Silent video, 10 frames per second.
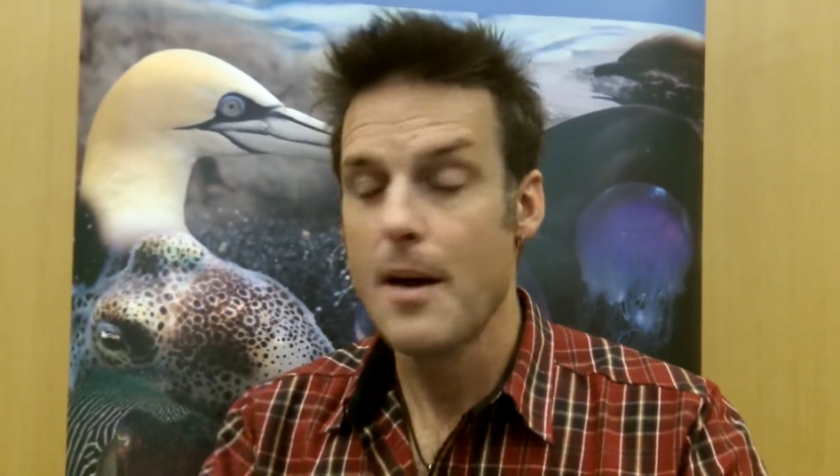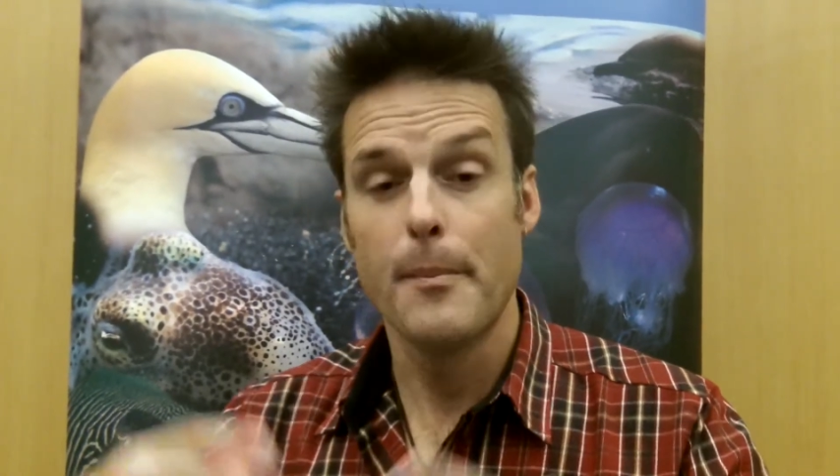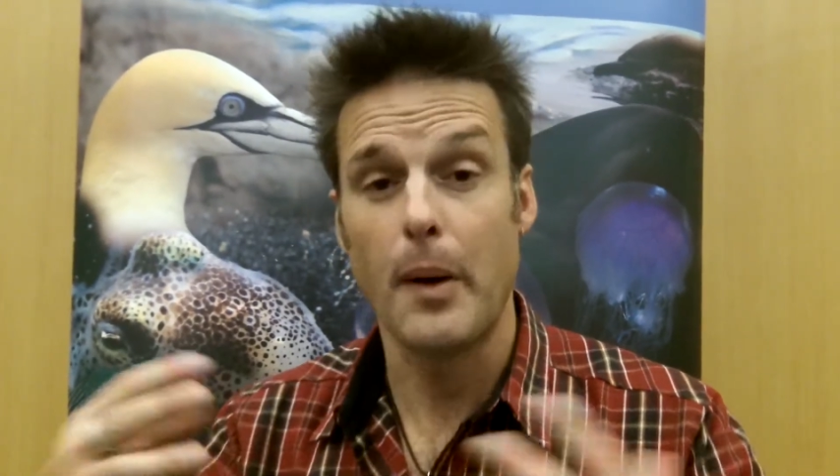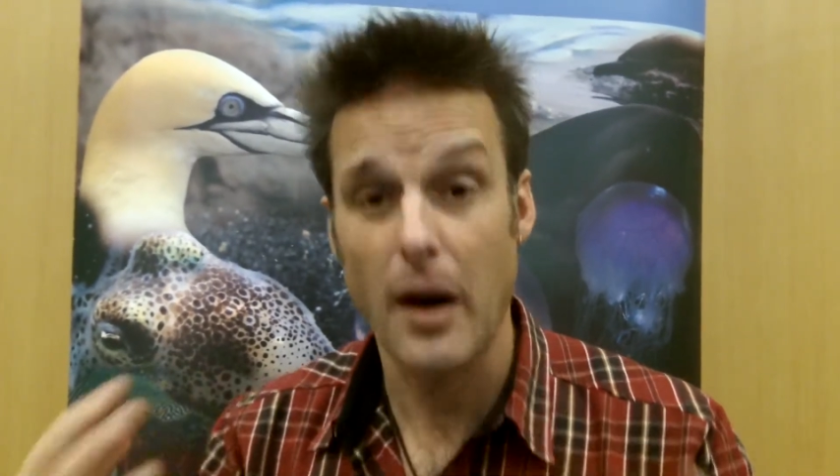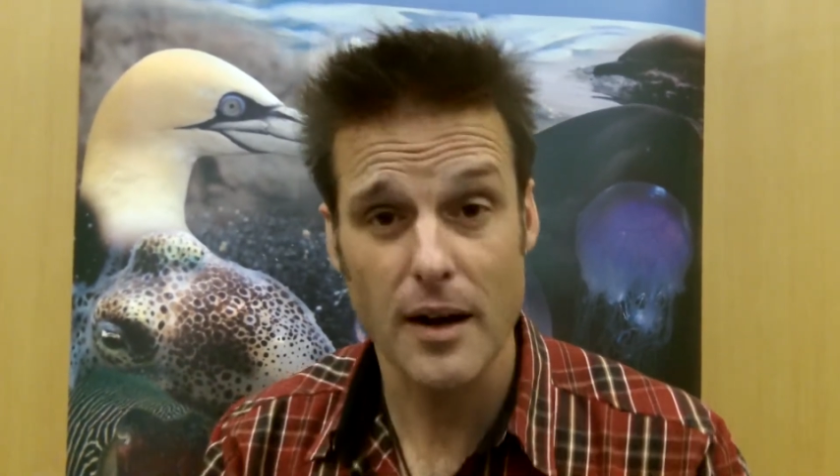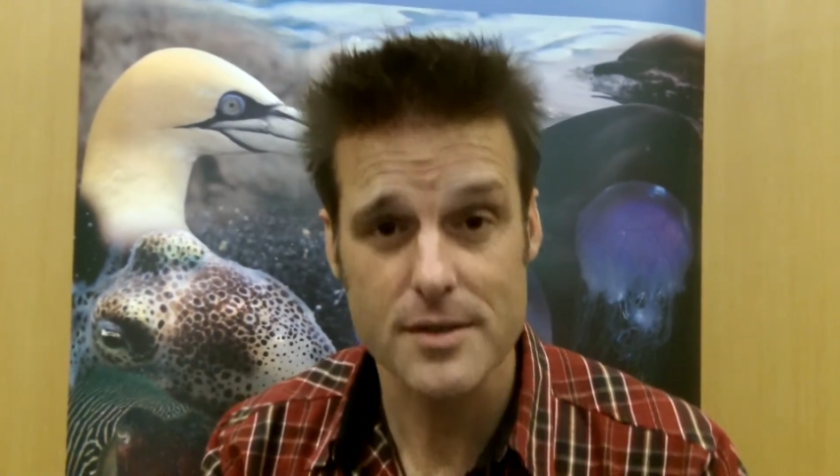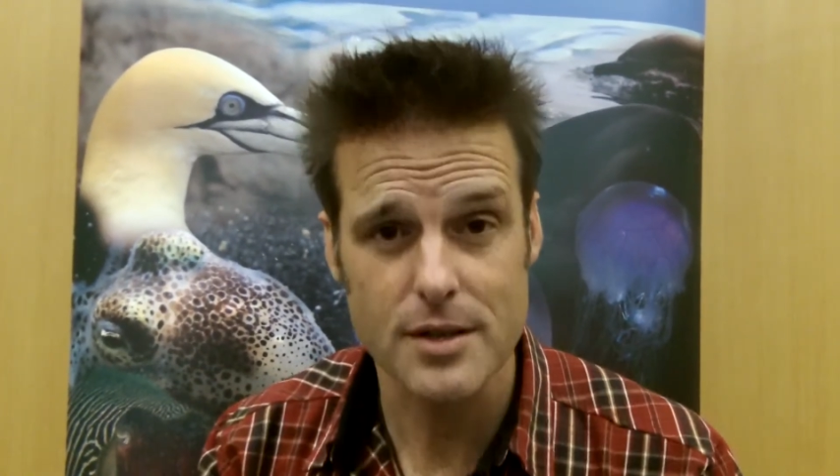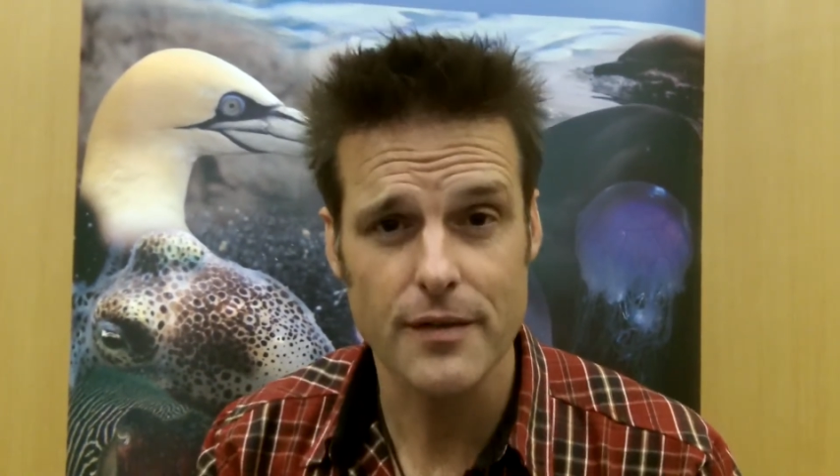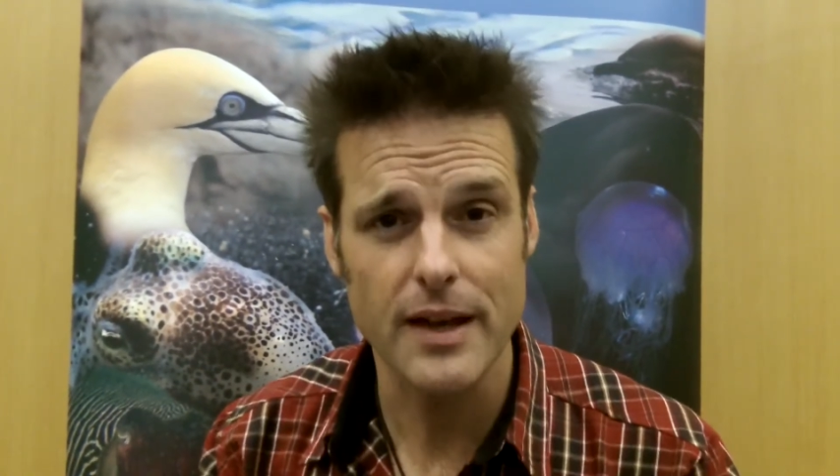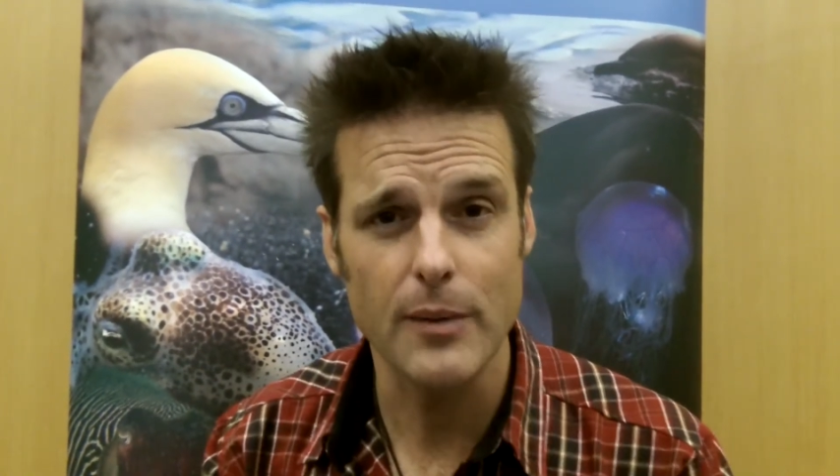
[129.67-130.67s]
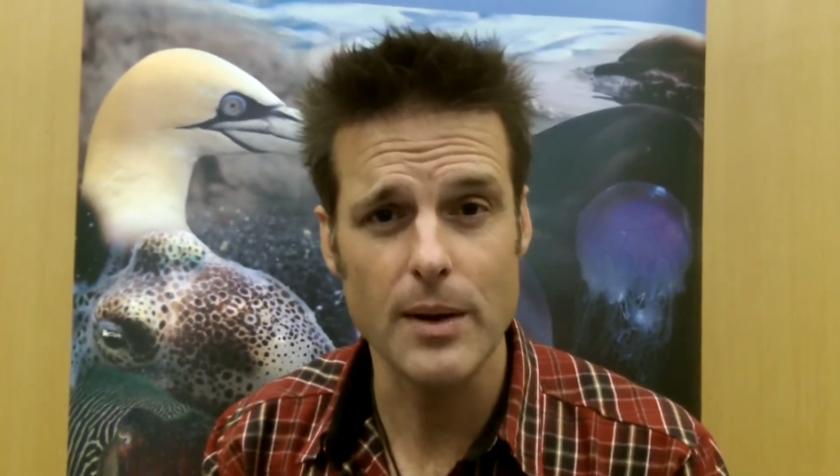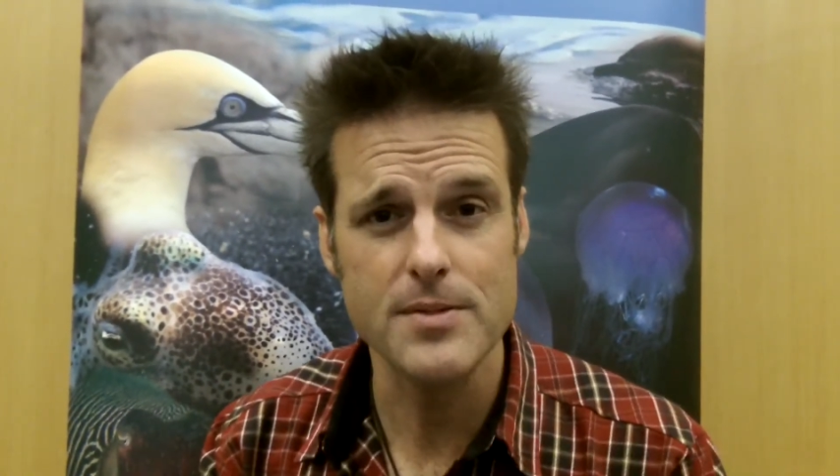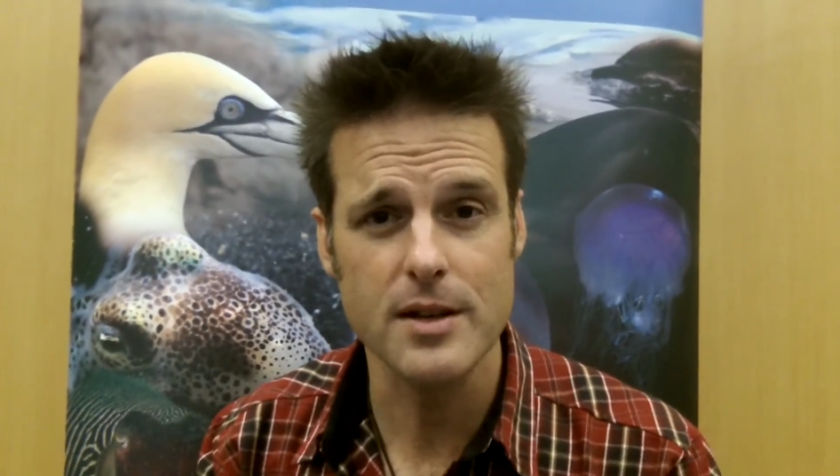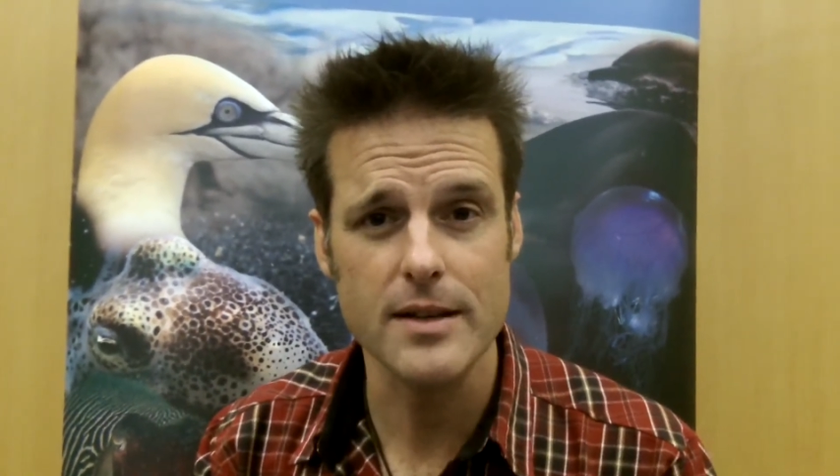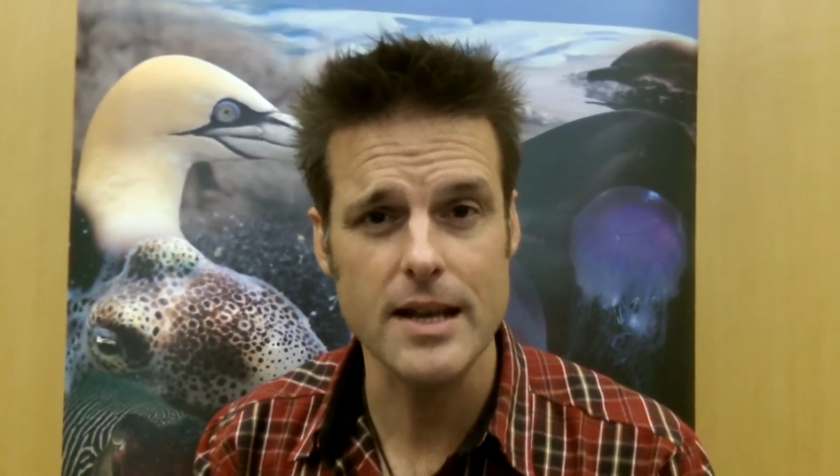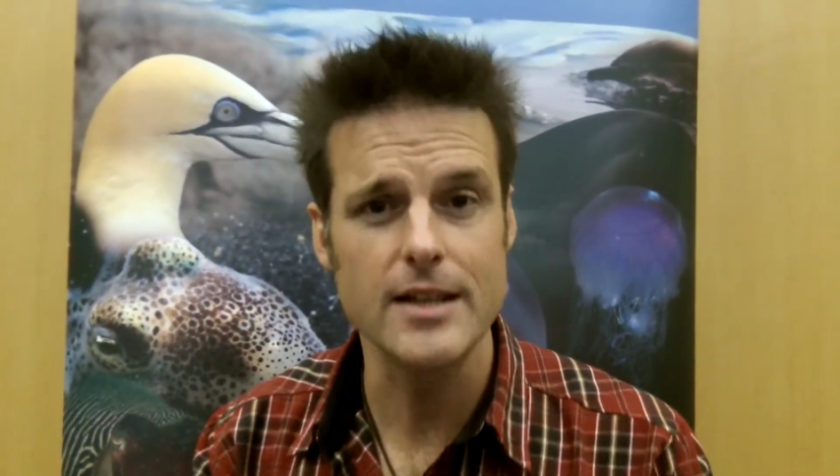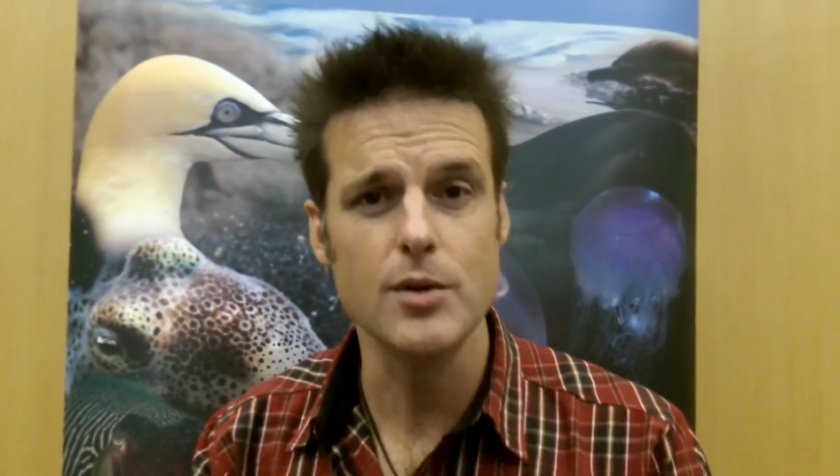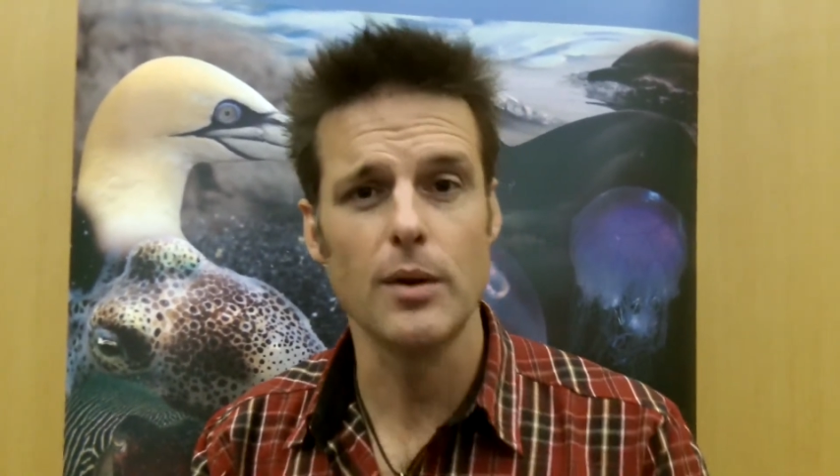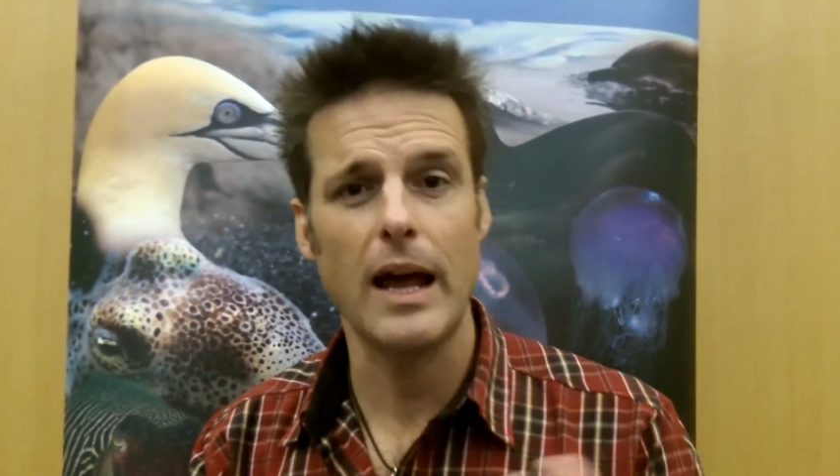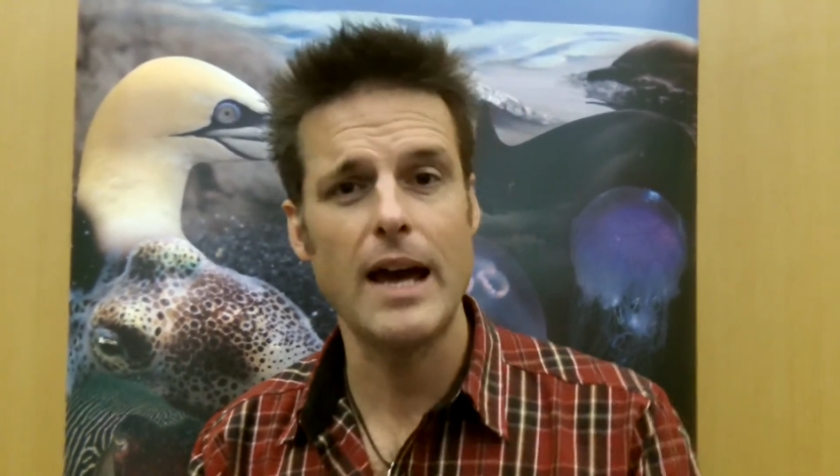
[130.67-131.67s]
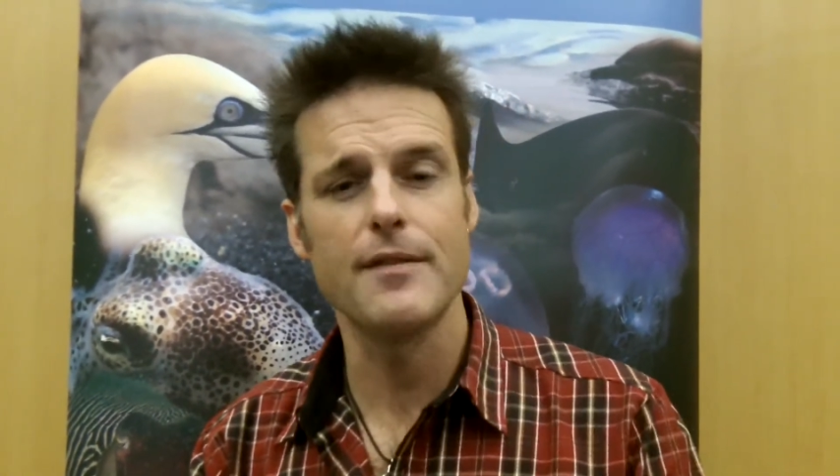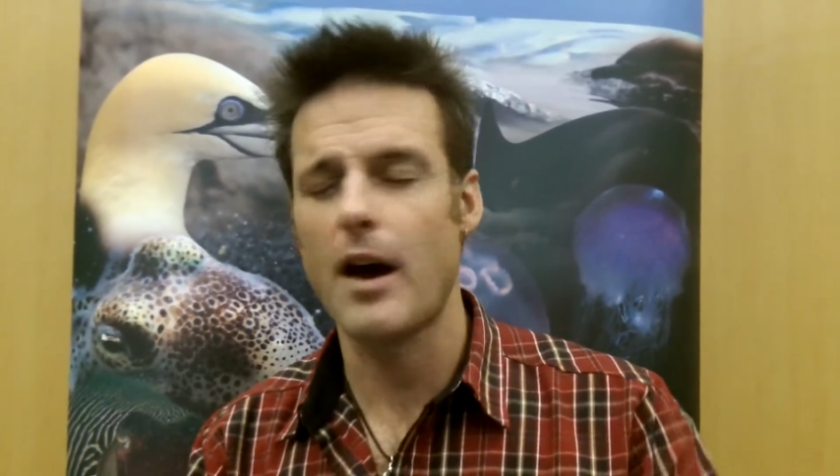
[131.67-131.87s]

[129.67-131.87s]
part of that website, and you will have